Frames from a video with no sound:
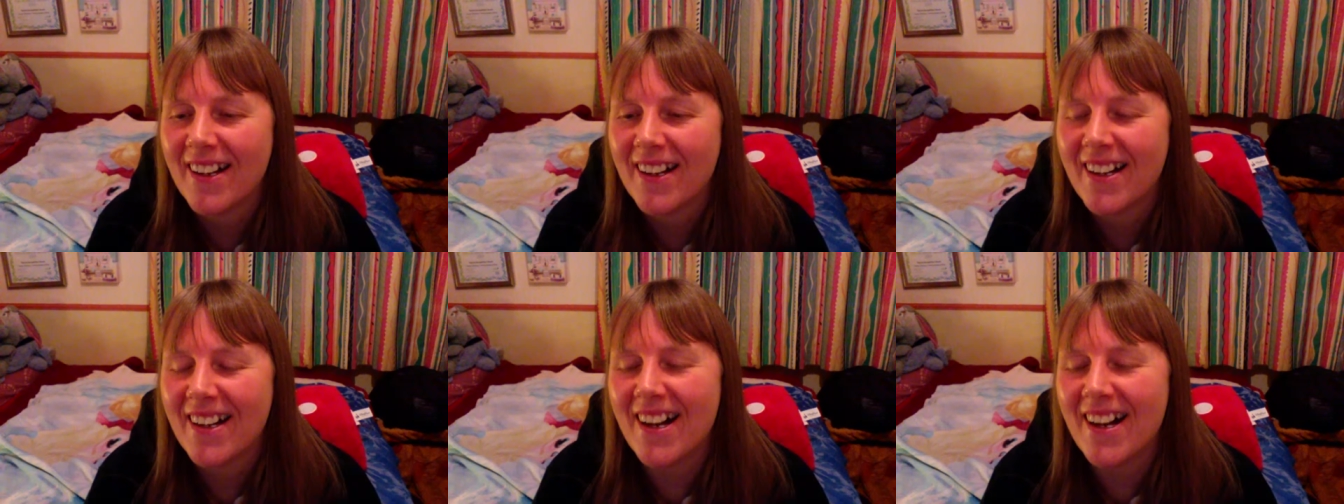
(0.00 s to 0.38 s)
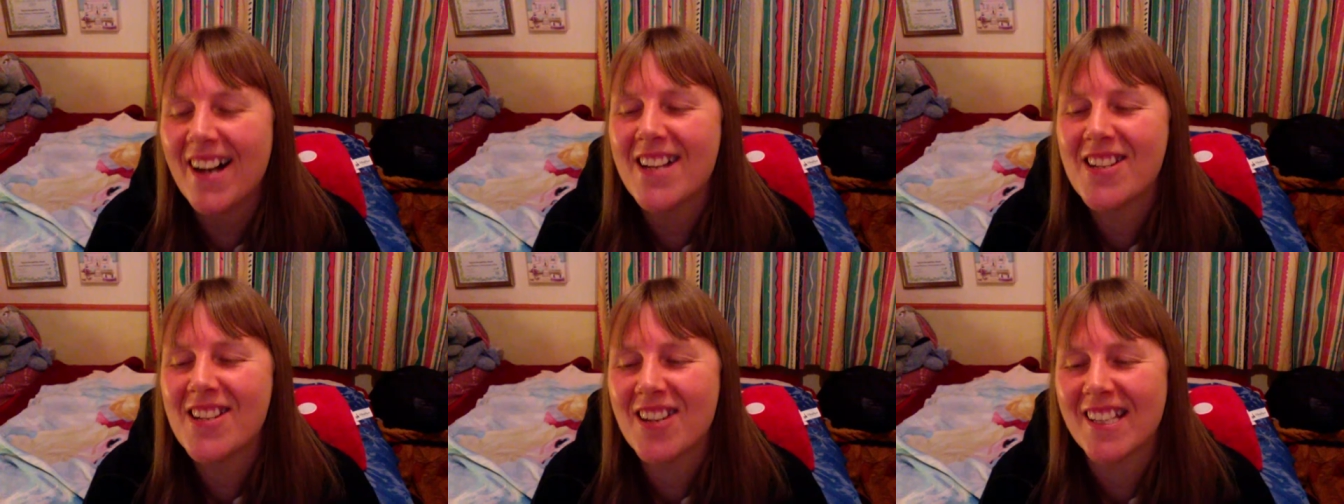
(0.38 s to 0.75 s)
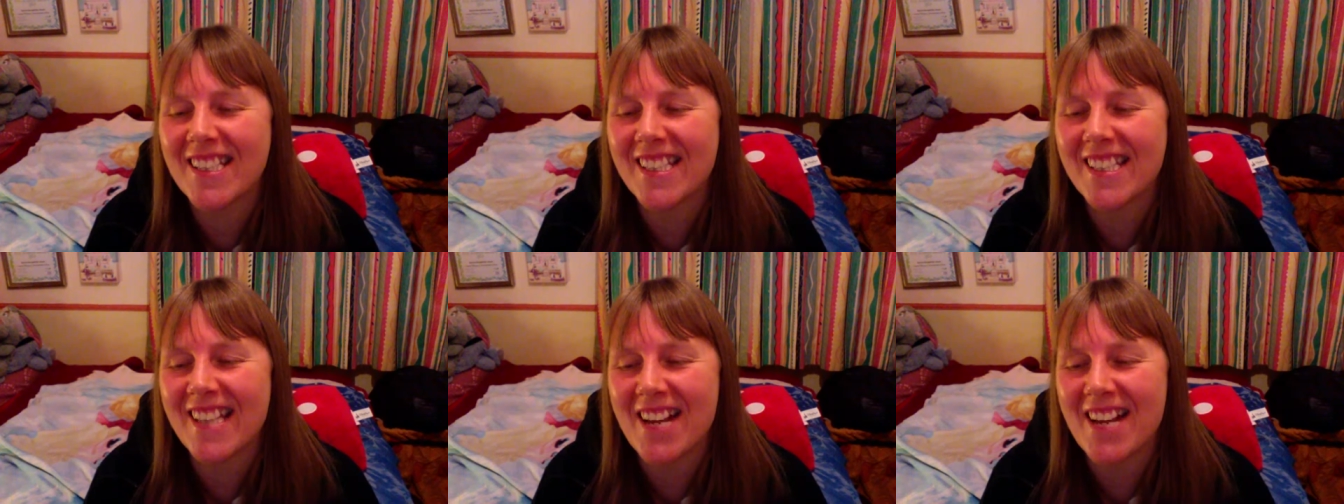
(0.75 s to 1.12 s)
I
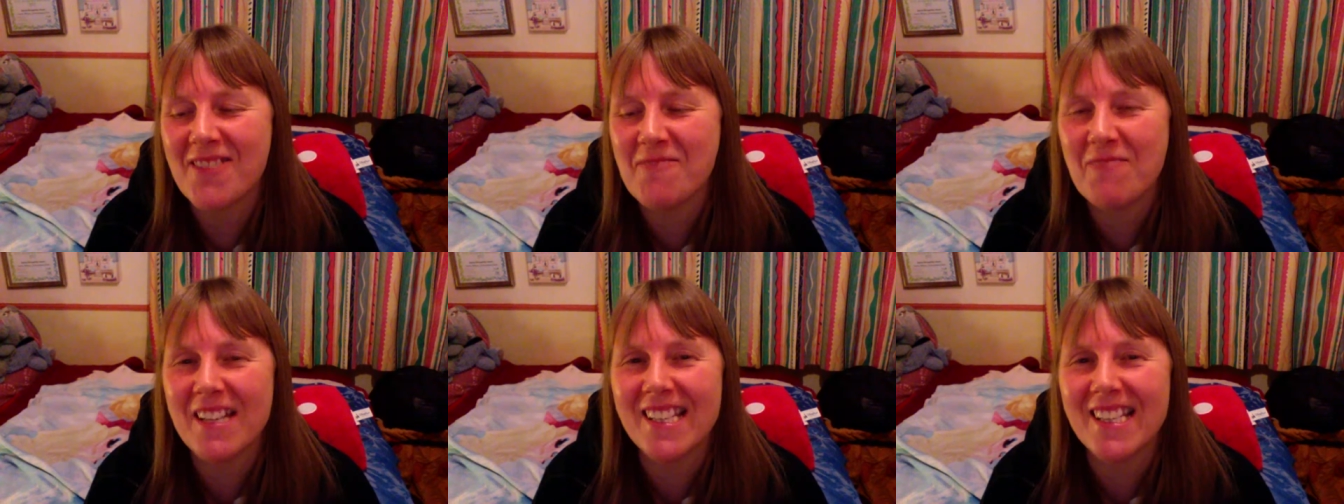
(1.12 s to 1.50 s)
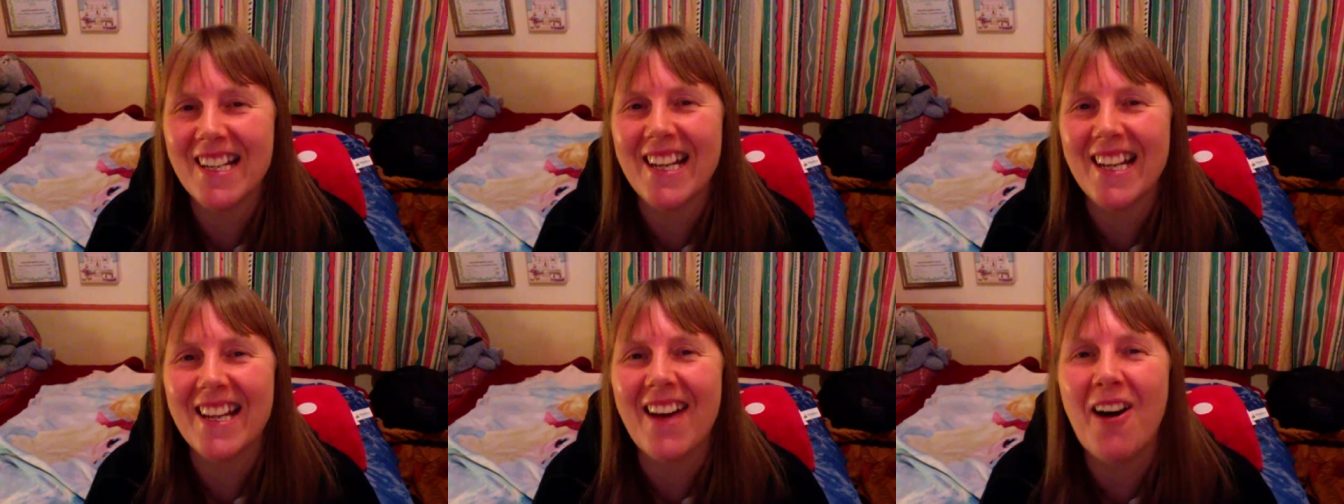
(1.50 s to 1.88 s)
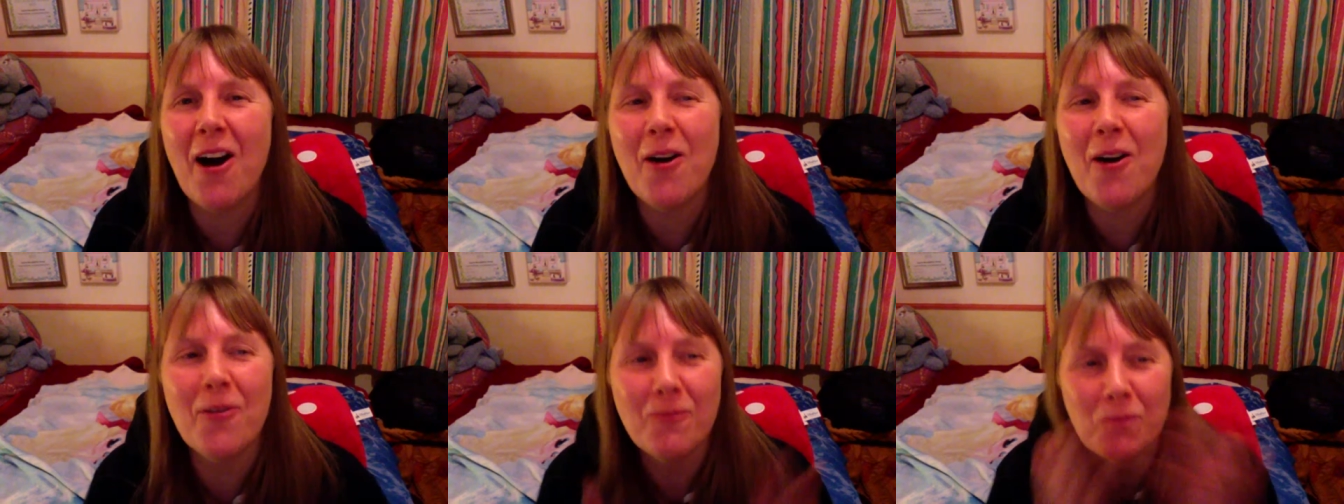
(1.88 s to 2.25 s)
trust Sandra implicitly though.
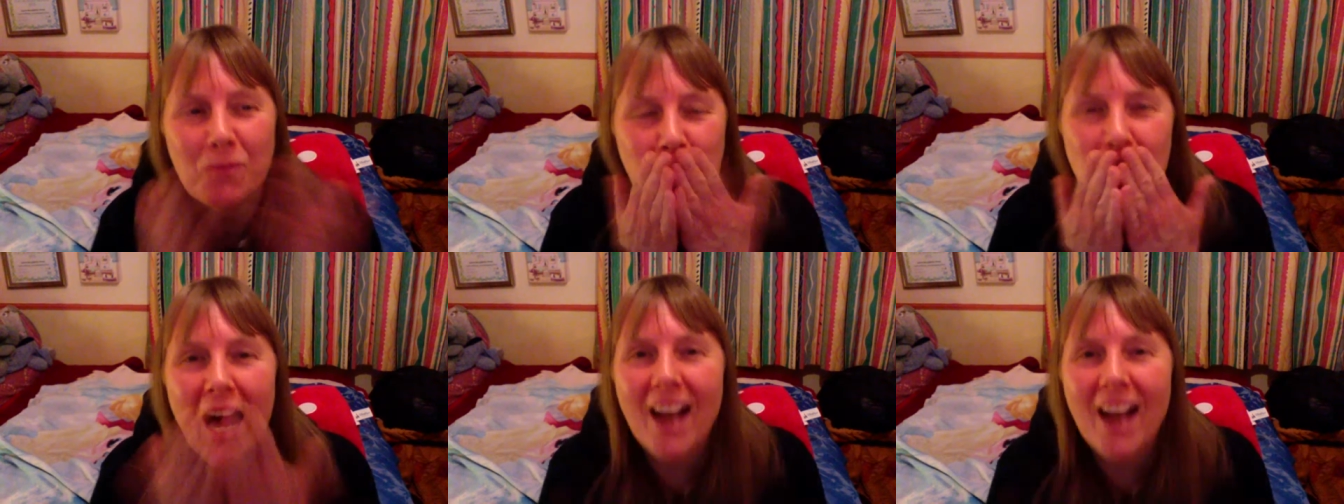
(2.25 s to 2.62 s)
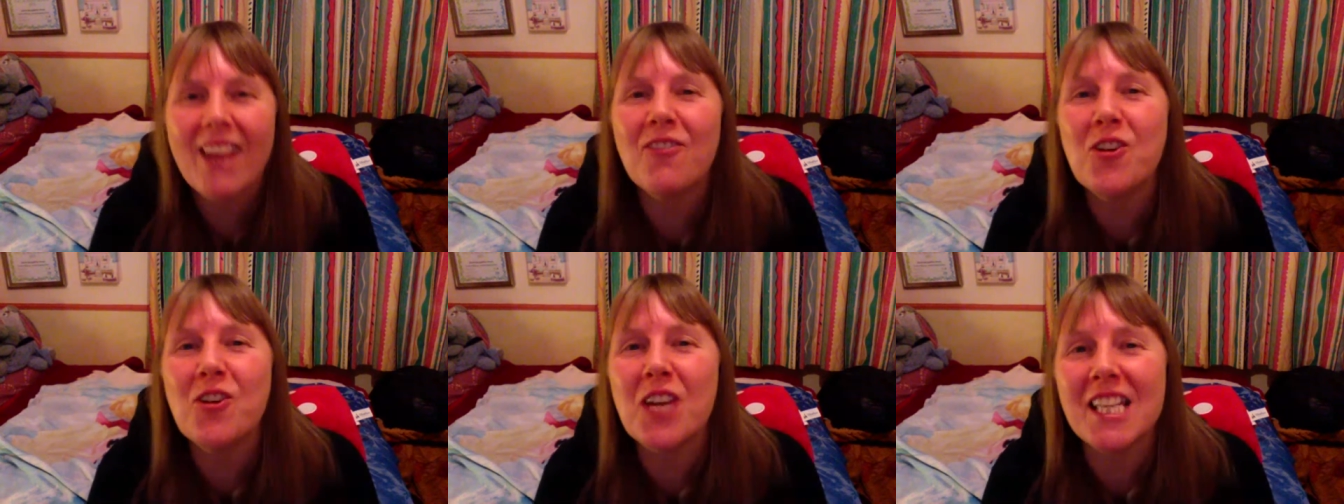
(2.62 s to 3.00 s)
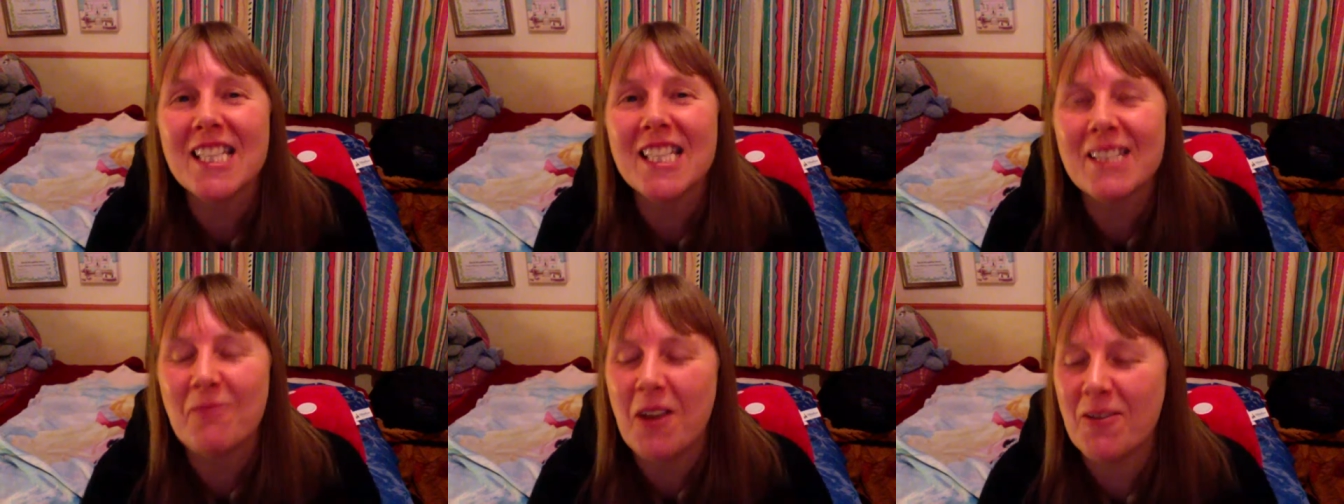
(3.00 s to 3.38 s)
Oh, I'll give you a
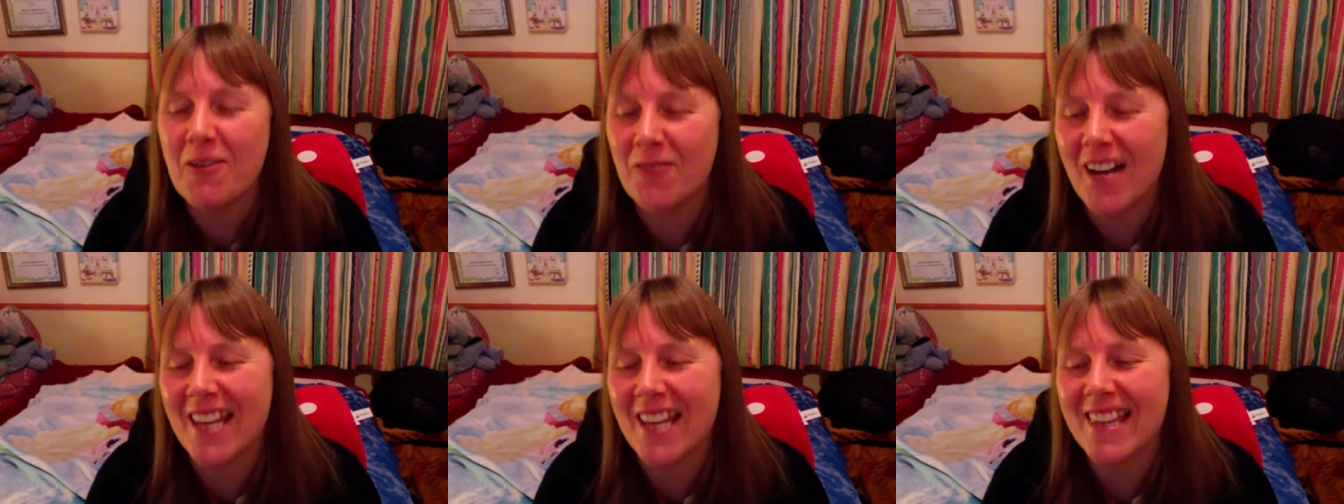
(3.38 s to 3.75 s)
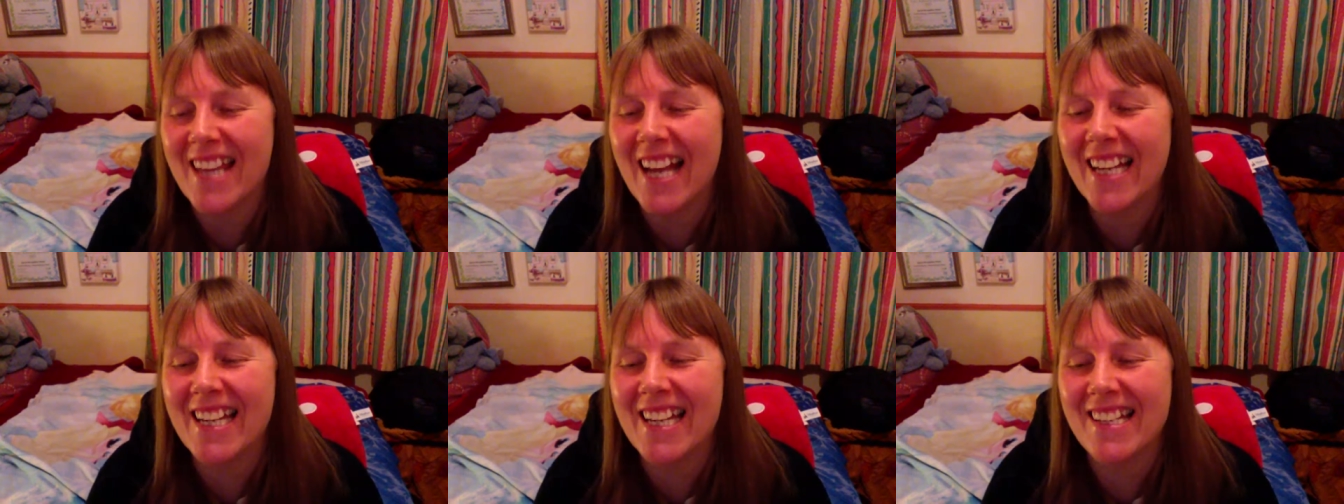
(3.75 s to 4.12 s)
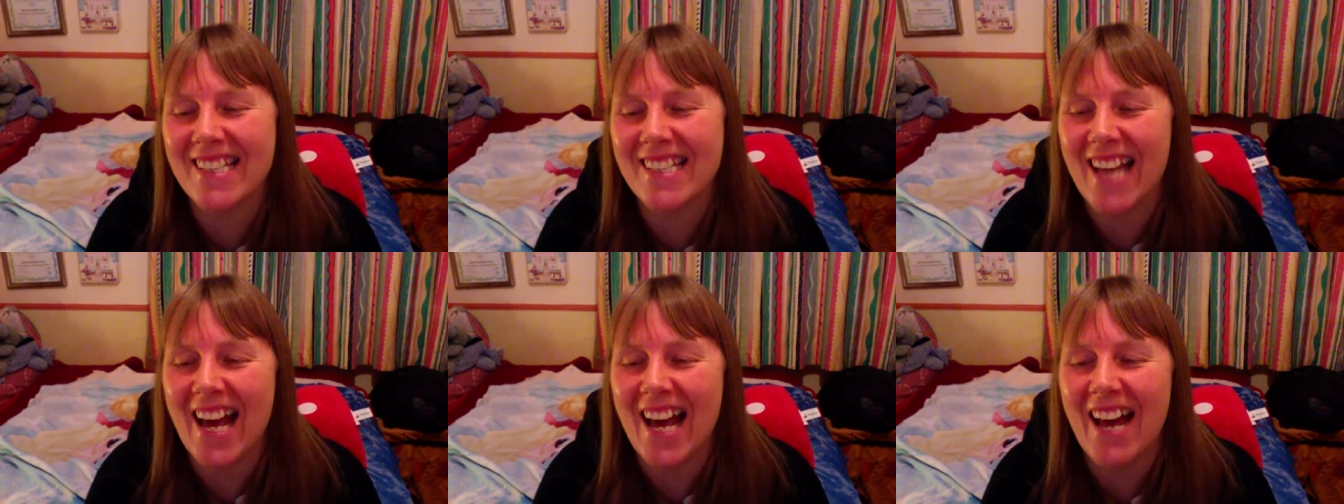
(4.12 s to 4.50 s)
kiss as my friend. Thank you,
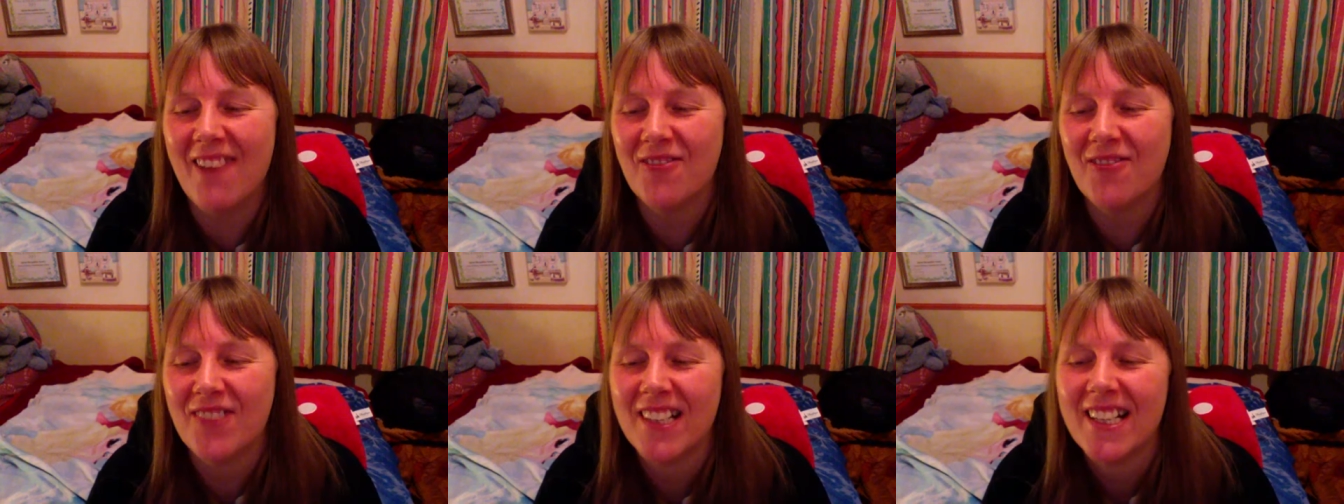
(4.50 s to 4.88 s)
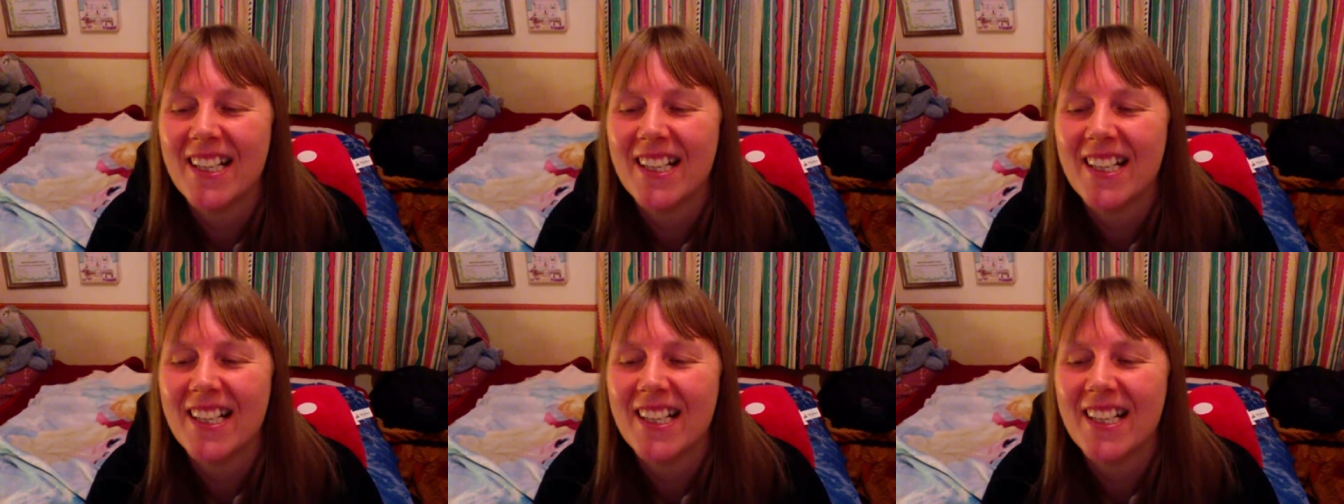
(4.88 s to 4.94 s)
Sam.